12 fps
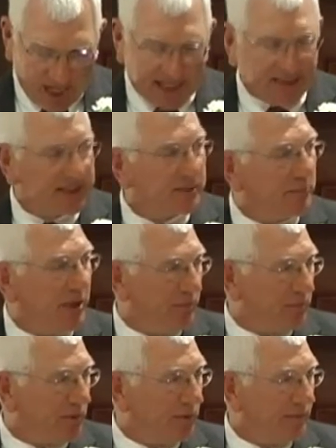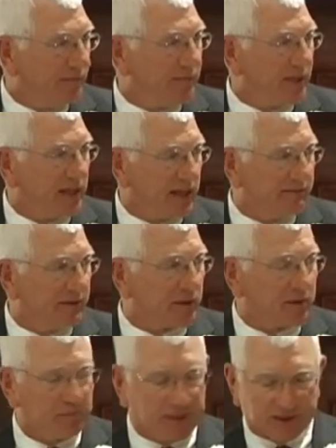It's the people that live
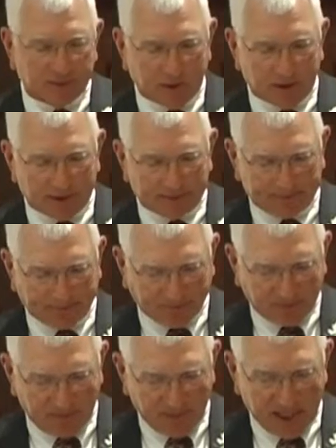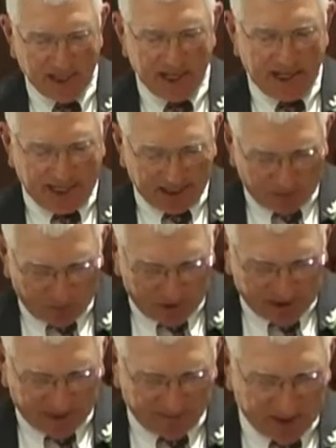here in Pittsburgh.
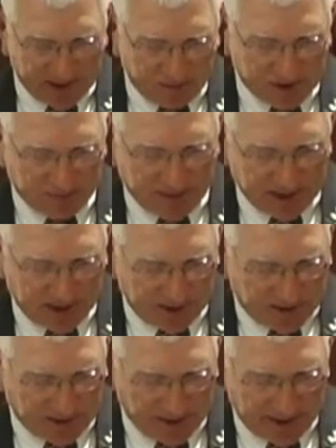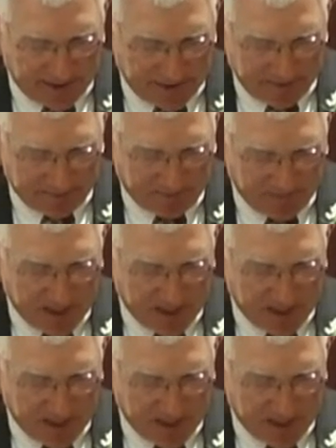And something that was mentioned earlier,